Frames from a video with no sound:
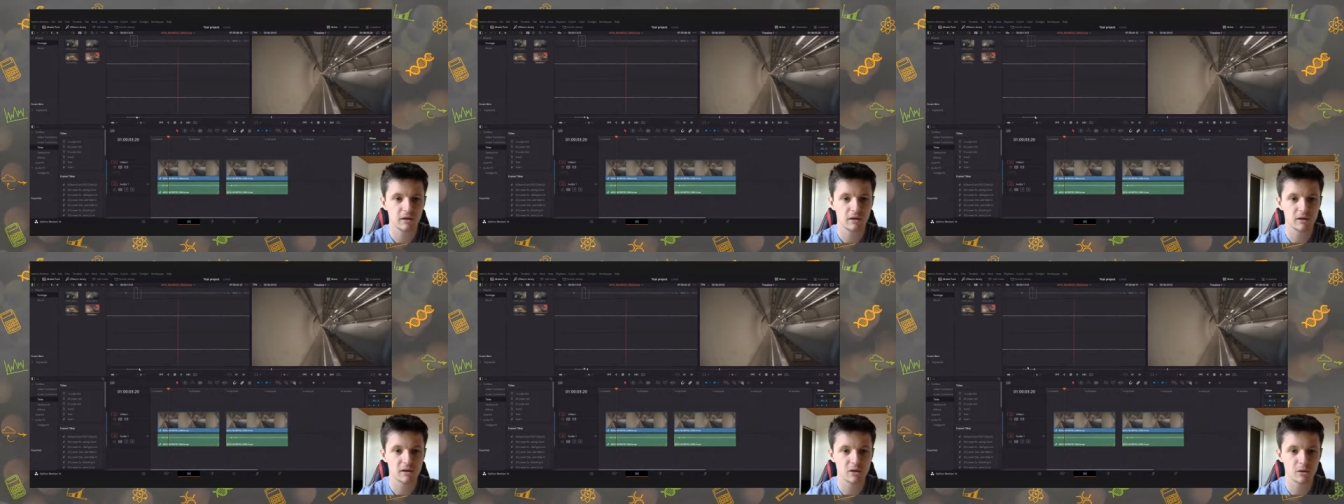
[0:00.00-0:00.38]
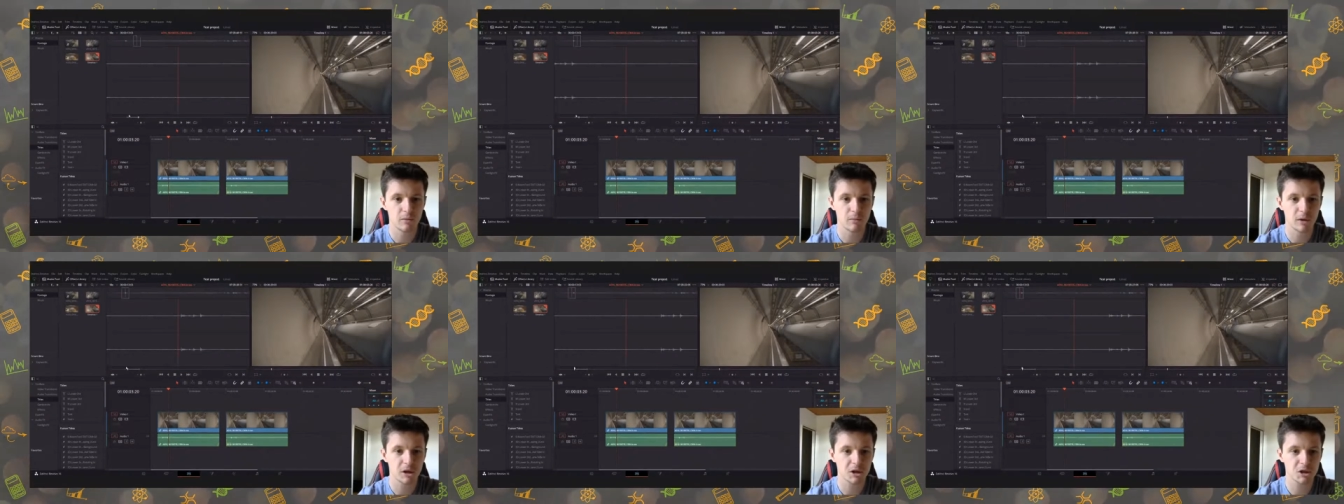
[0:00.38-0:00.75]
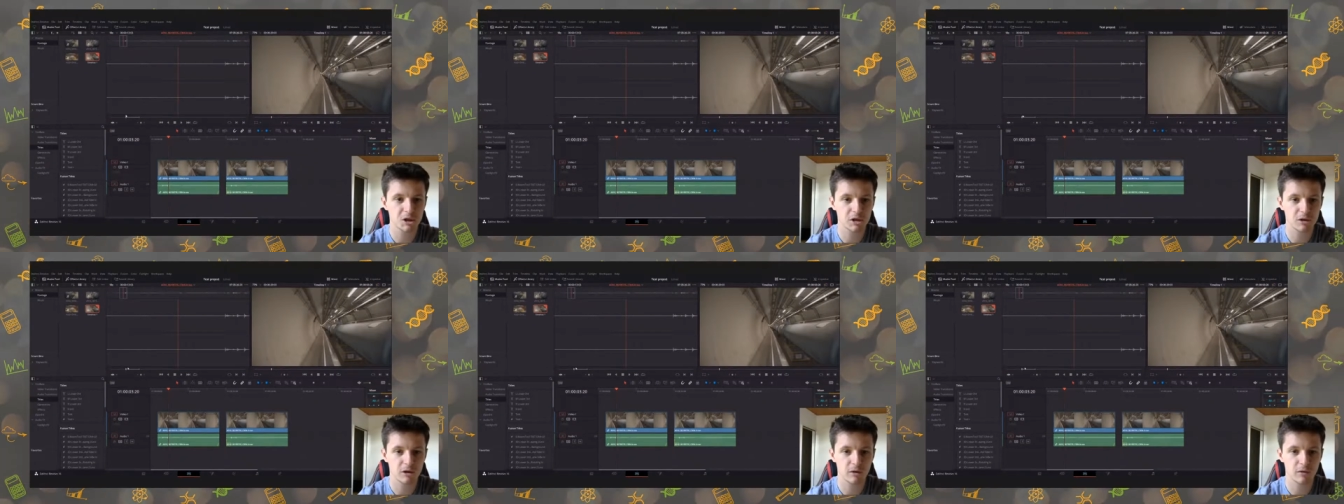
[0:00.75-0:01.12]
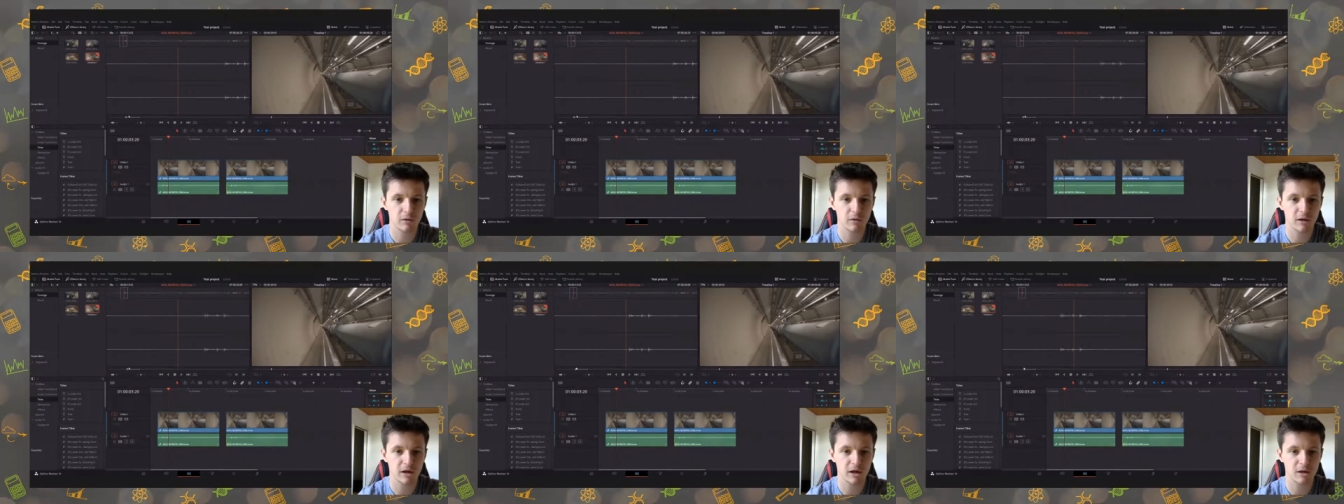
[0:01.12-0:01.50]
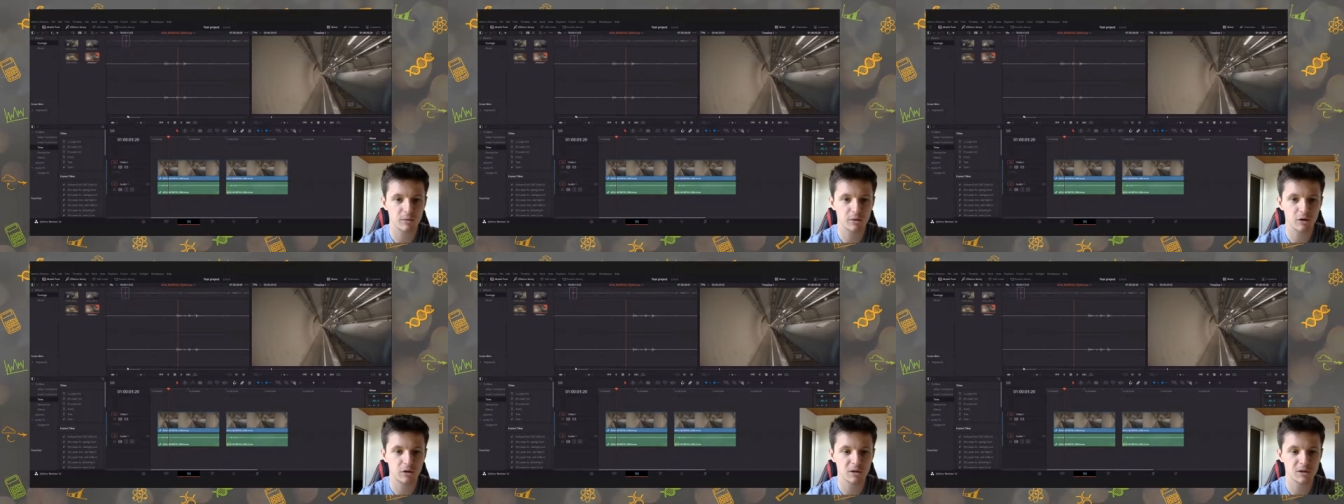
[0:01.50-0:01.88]
There's not much going on here,
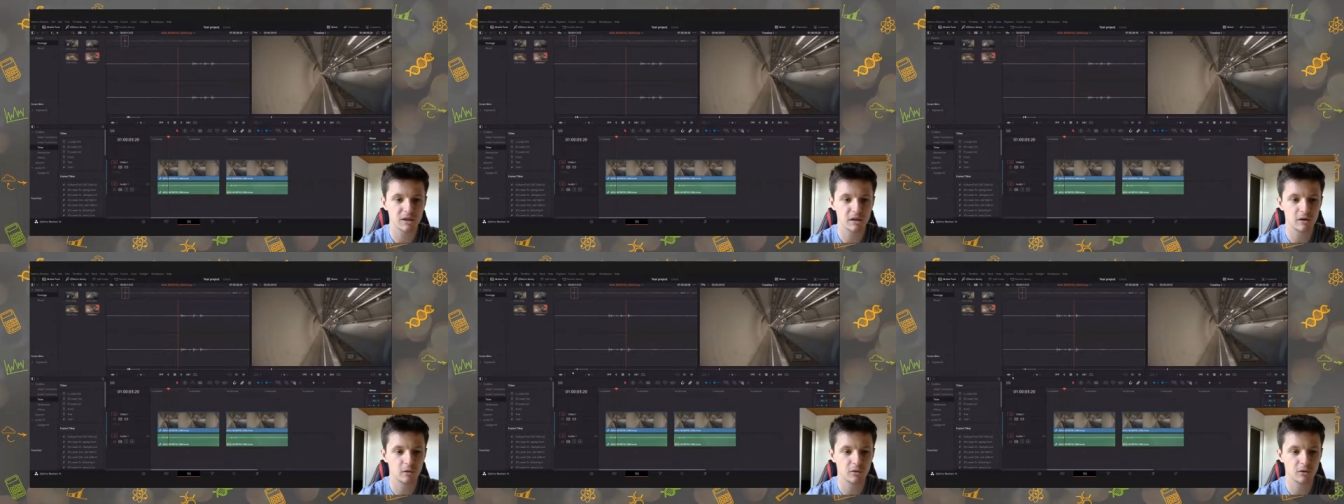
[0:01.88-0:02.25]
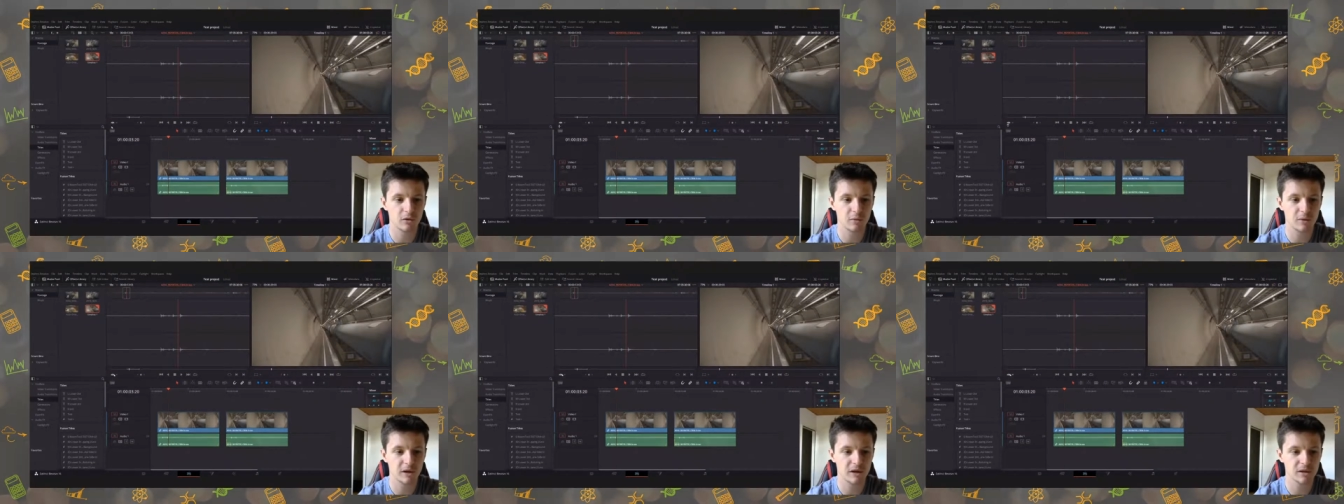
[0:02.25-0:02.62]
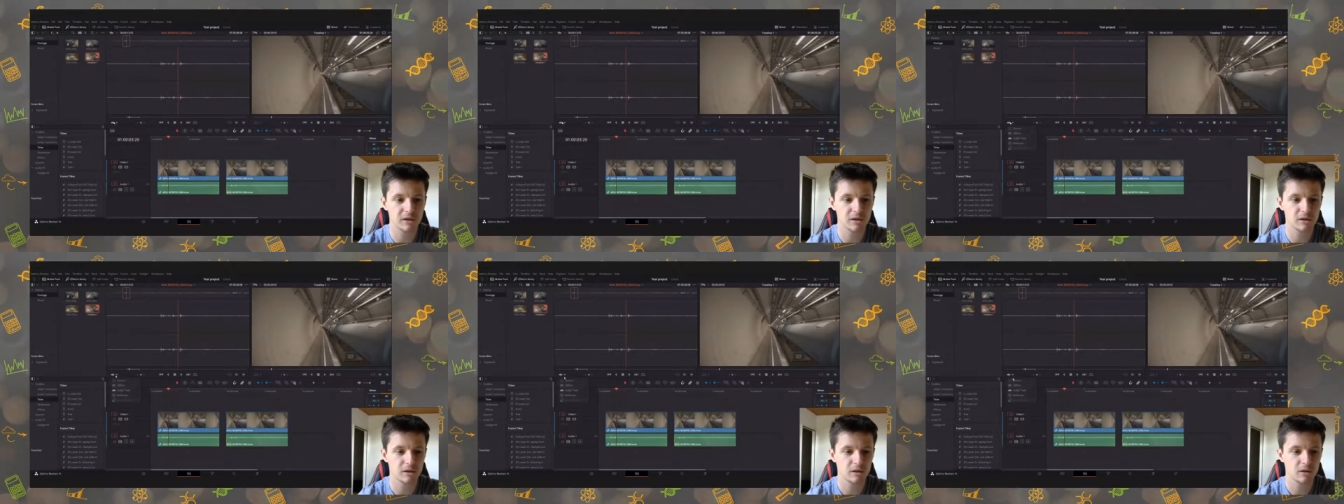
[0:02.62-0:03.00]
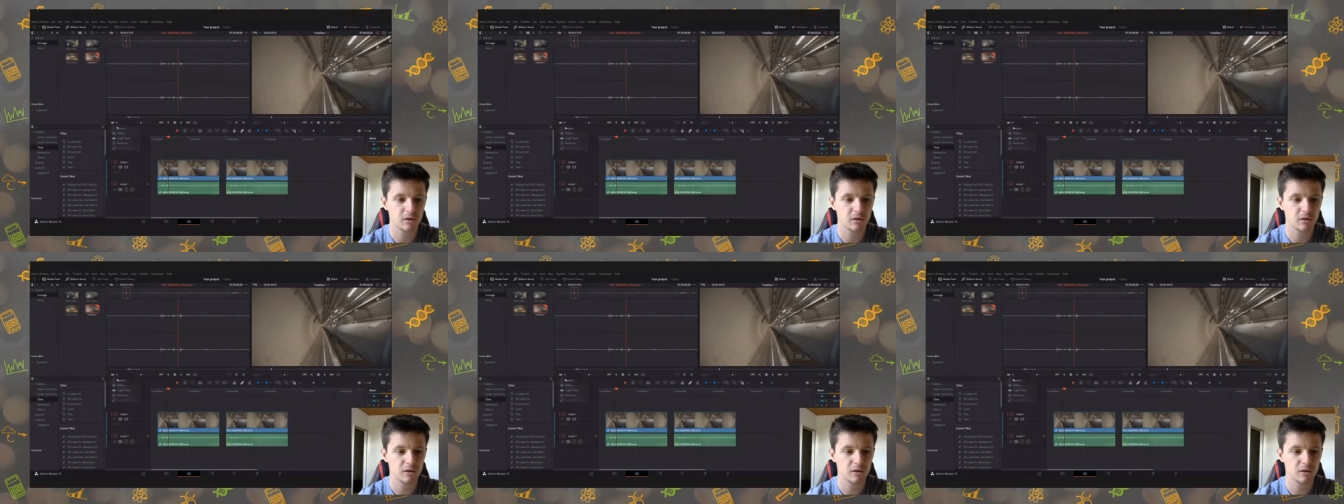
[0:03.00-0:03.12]
but you can see the audio peaks,